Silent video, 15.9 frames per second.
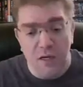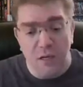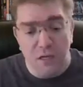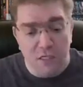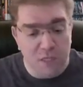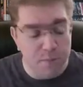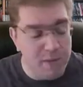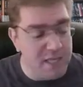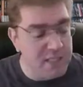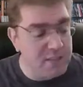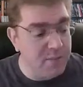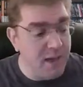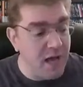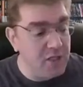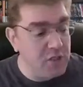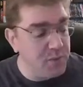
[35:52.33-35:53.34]
Sabine's
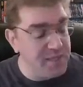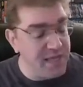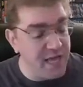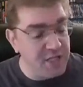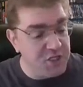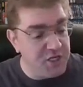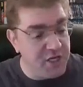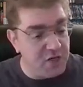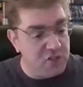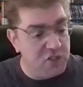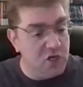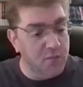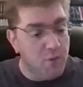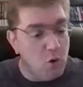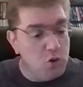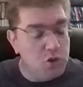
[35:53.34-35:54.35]
about to, but then she hears
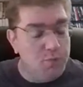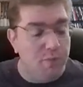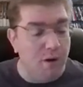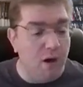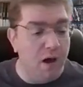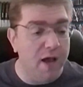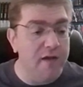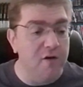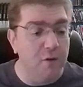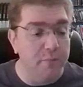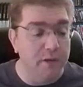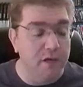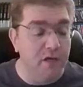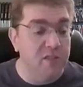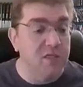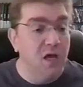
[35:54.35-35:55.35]
commotion behind her
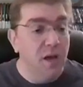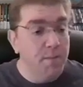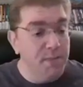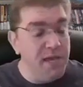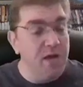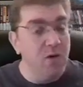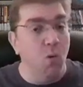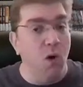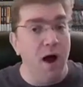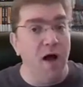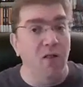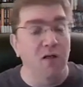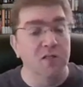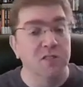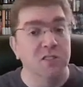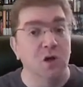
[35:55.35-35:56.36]
because, meanwhile,
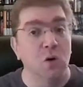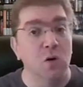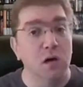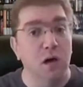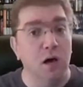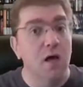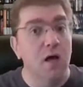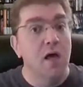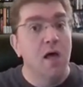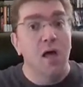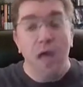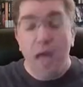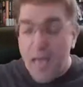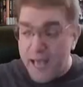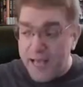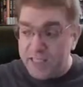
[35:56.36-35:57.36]
Ahsoka
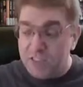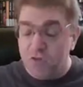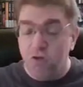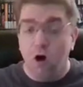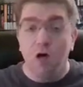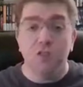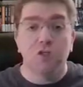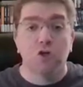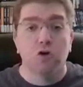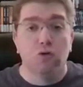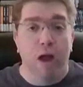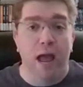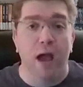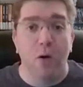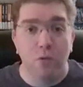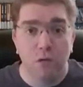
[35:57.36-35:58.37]
has lost
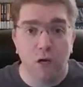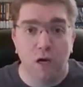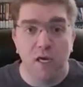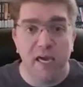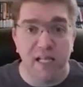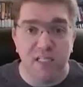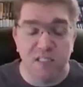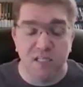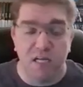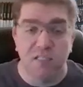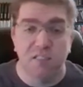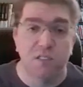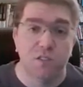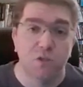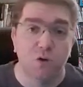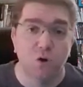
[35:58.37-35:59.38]
ground against Night
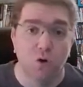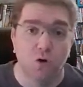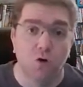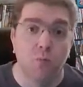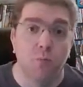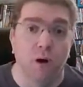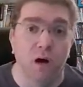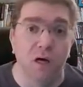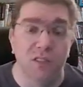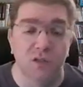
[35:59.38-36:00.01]
Sister Girl Boss and